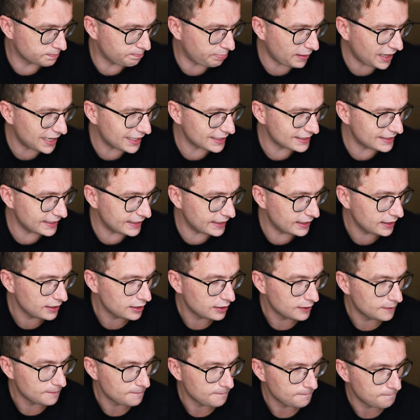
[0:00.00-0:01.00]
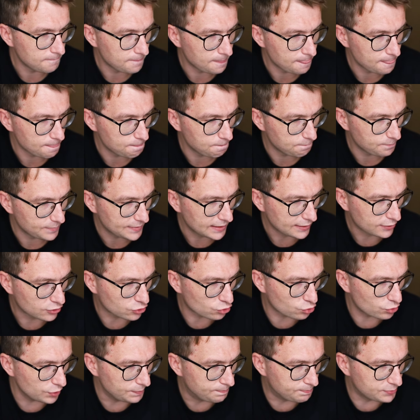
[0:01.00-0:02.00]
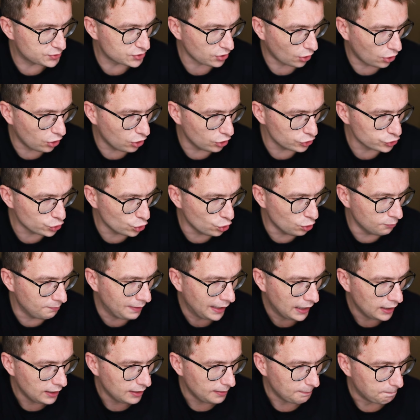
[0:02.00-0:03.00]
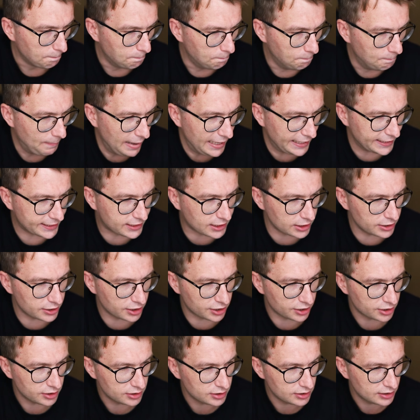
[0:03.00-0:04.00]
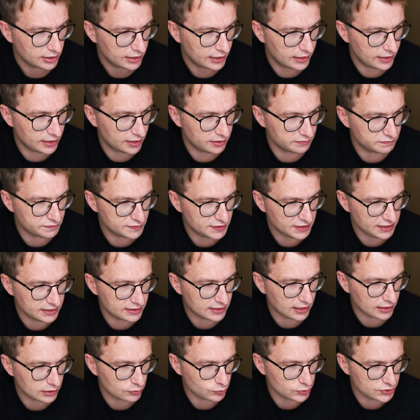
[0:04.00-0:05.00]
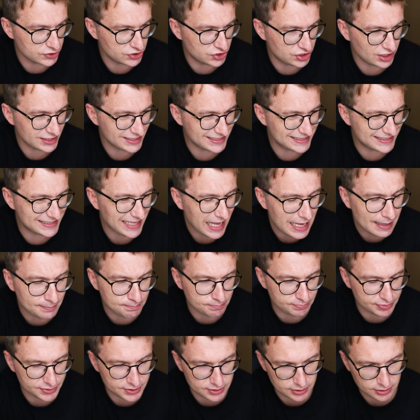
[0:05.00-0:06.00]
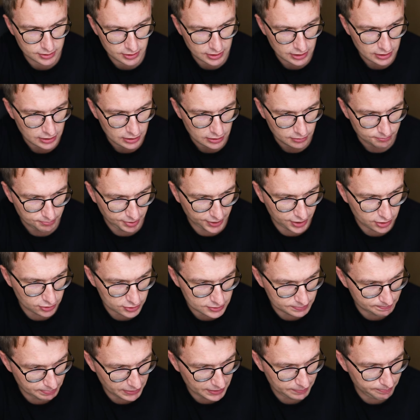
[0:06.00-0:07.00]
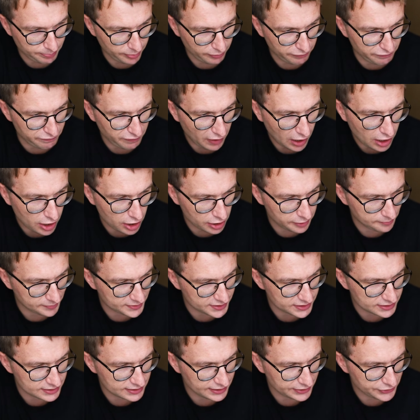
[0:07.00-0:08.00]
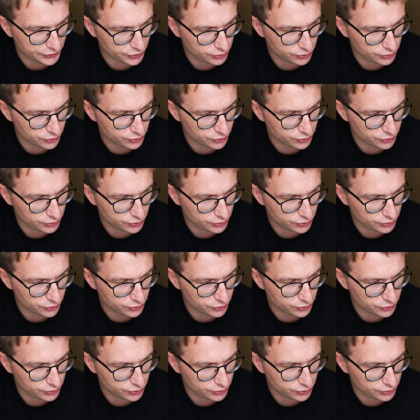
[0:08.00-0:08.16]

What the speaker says: by the Kryptonium Maker NFT that was just dumped because people farmed the